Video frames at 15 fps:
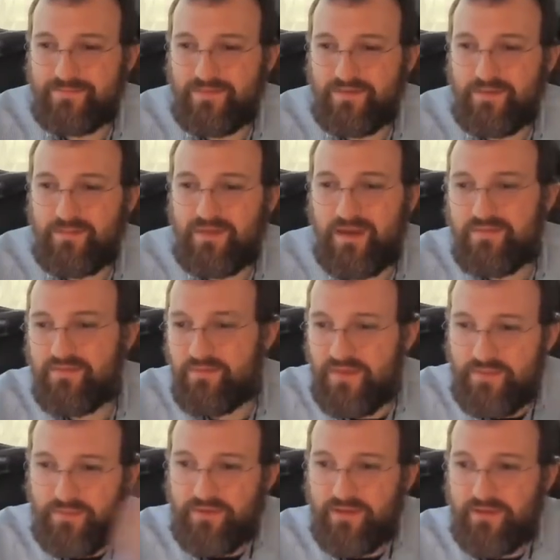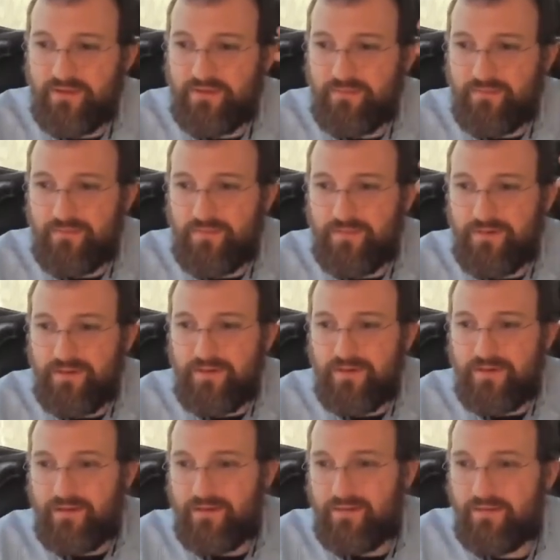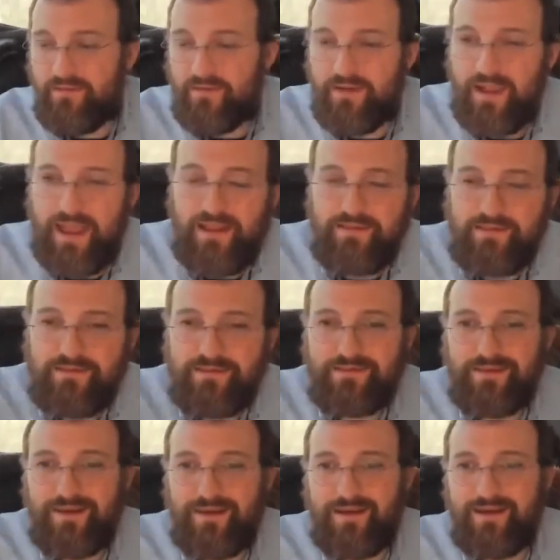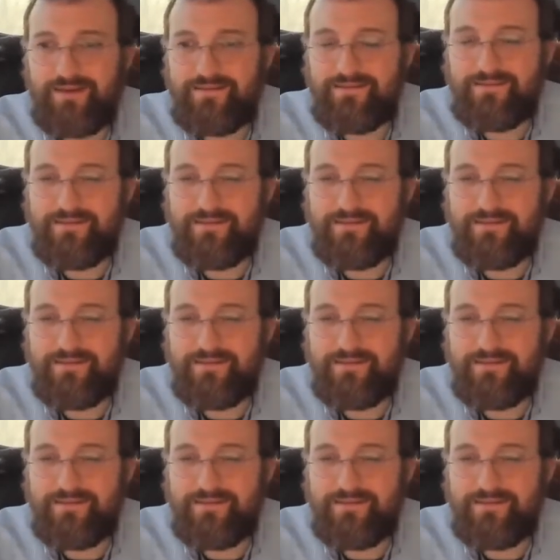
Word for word: sometimes people in their heads, uh,